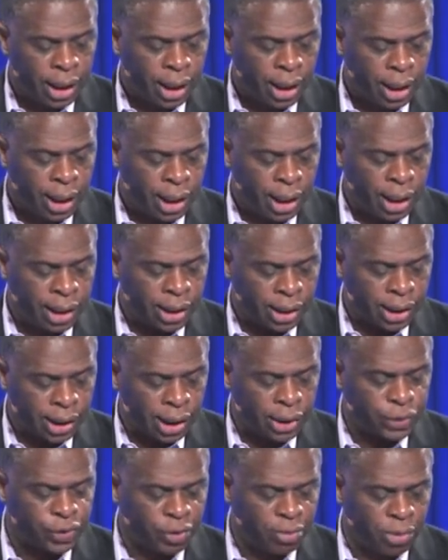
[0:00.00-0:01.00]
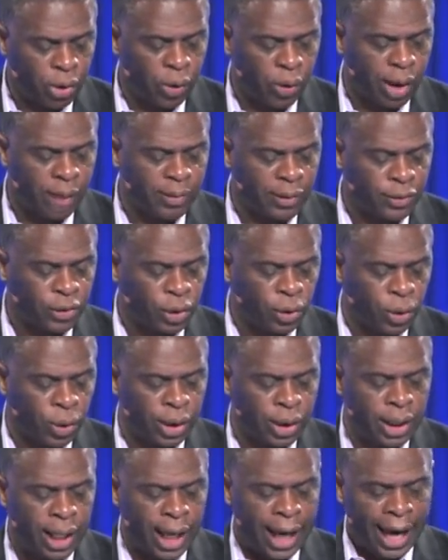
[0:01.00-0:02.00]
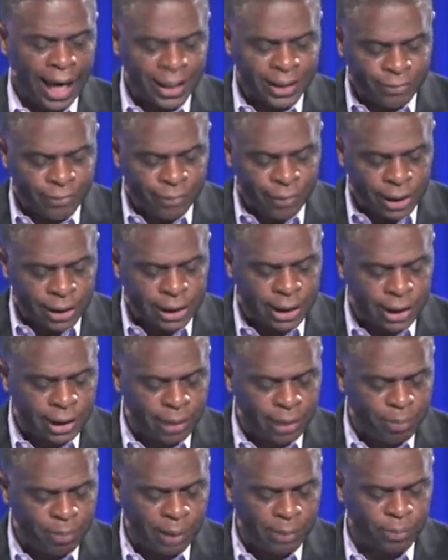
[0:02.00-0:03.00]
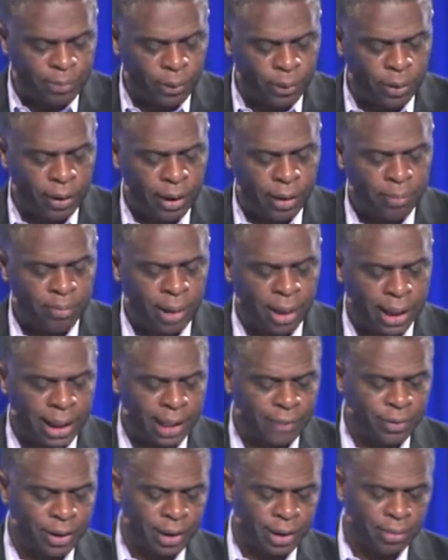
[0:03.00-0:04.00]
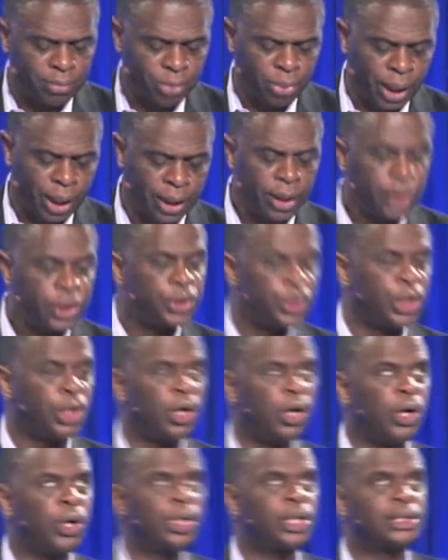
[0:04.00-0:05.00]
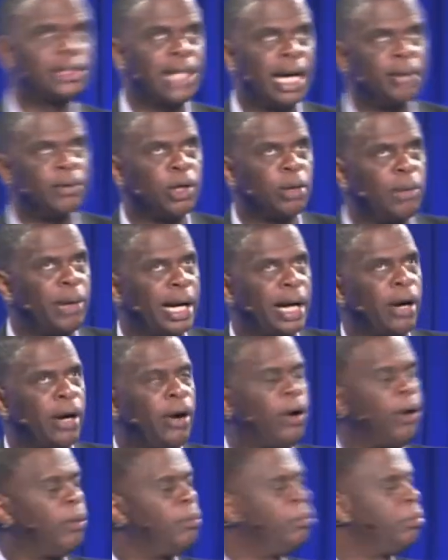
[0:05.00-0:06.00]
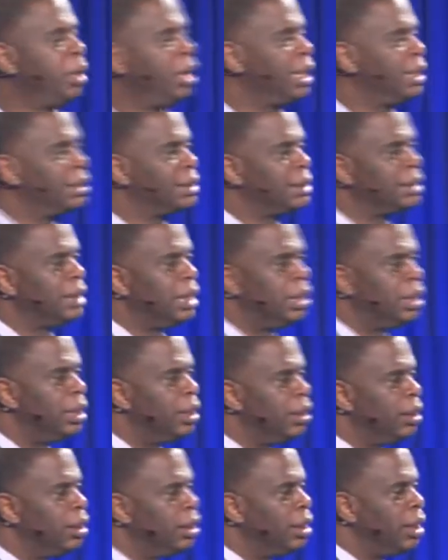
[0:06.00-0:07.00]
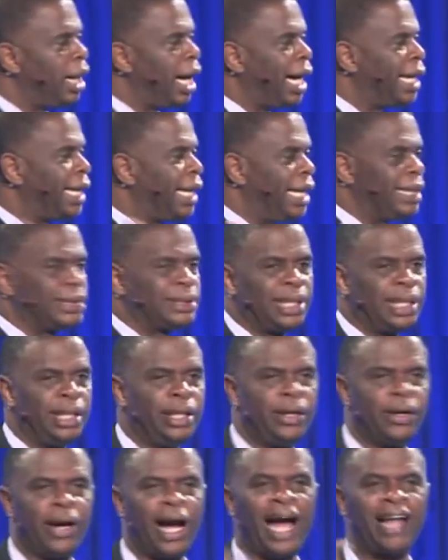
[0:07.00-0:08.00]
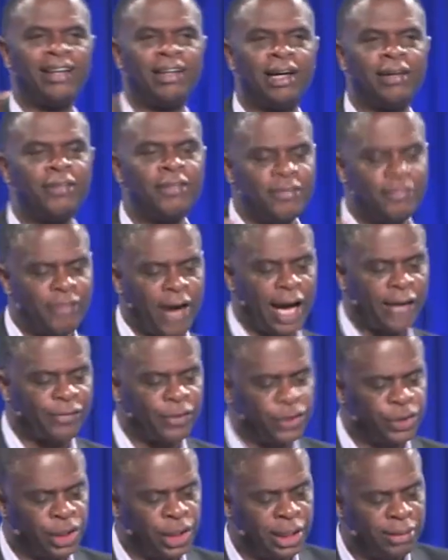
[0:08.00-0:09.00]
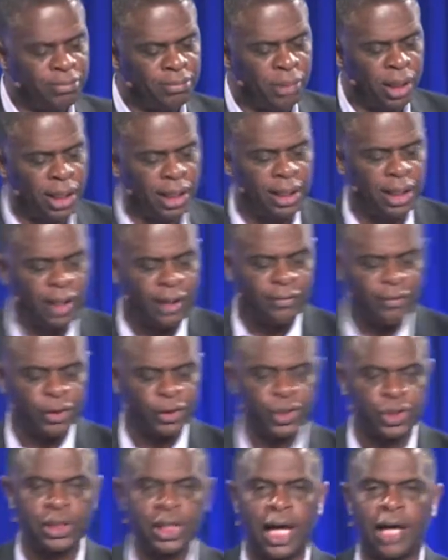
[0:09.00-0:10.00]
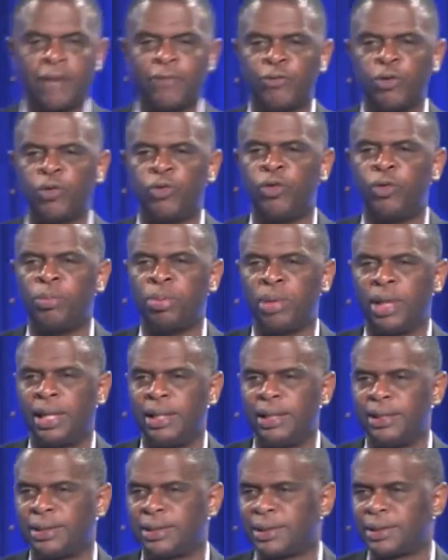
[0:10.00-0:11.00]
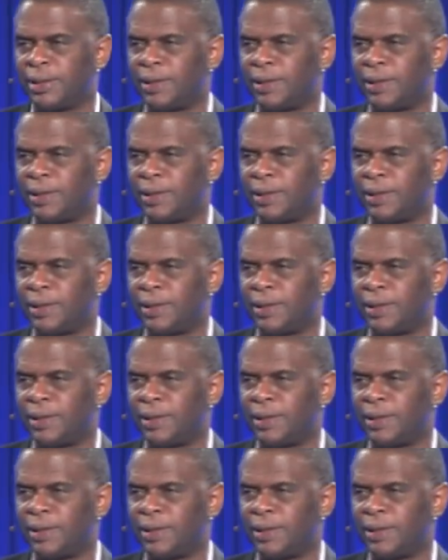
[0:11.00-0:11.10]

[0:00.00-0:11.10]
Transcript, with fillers: in the country of Moab that the Lord had visited the people by giving them bread. She'd heard it's time to go back home because I can't stay here. I love the fact that she admitted this is not a fruitful place.